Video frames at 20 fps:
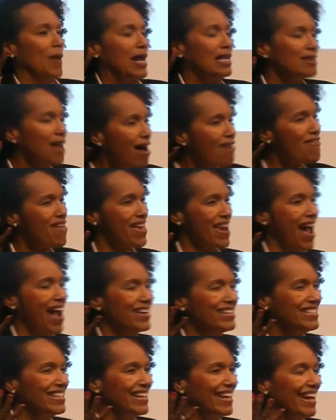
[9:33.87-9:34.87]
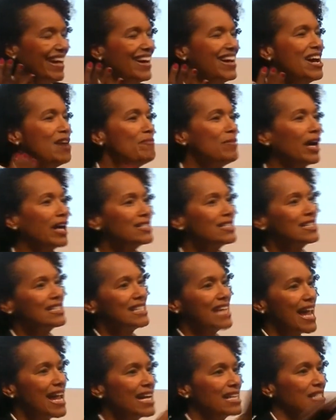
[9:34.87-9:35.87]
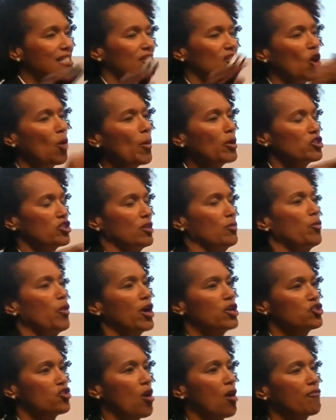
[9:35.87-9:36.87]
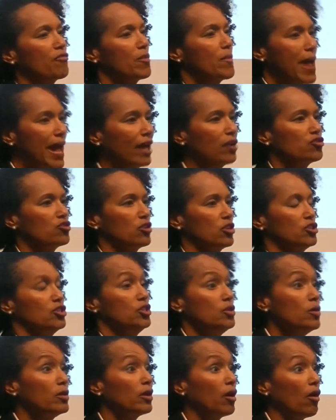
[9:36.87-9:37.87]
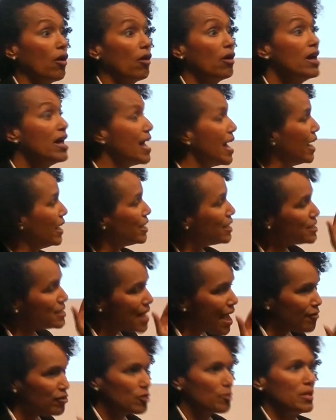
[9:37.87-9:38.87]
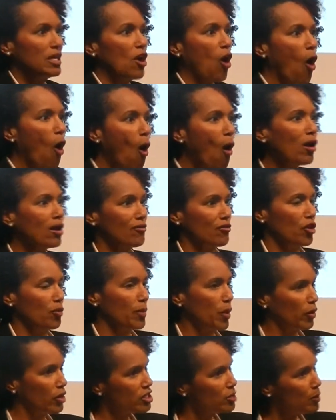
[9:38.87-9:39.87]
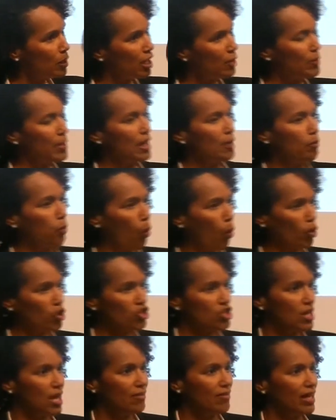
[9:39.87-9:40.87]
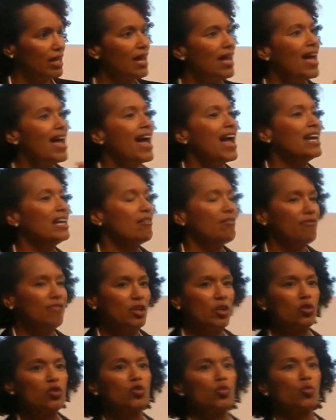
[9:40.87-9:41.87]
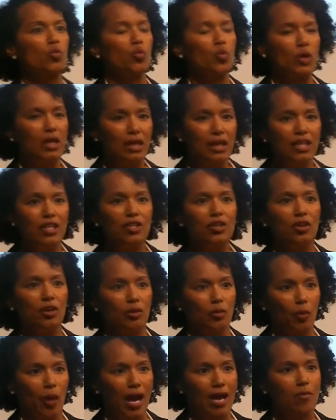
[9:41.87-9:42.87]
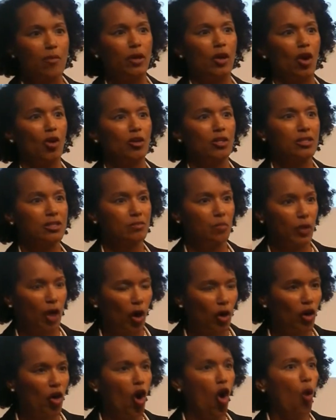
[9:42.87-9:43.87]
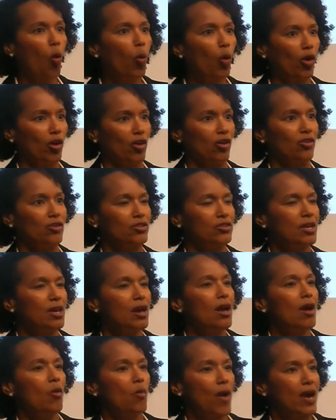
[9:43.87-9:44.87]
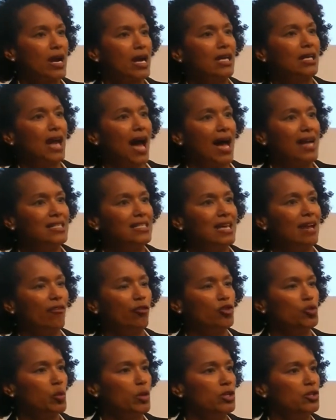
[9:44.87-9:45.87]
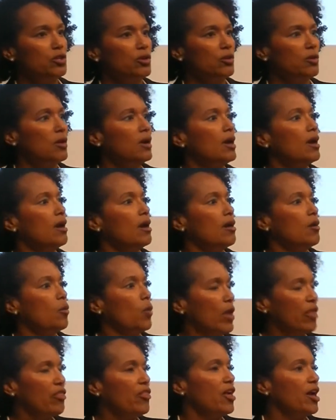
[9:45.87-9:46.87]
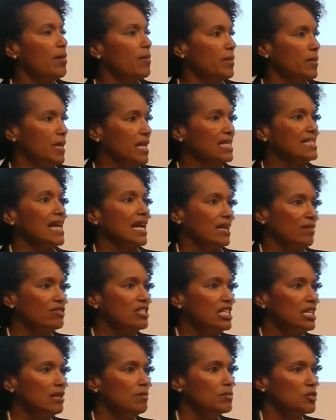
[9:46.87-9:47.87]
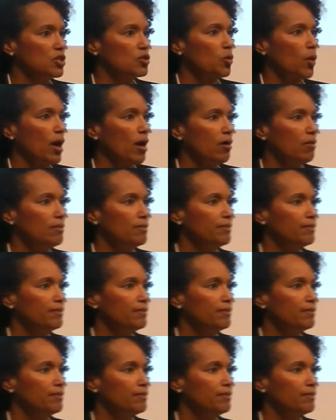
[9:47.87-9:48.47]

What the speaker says: I love that idea because it takes so much of the pressure off the manager to do it all. And it doesn't have to be all of their bonus, but it could be a portion of it. And it feels really good, right, when our coworkers recognize the efforts we do with them inside of teams as well.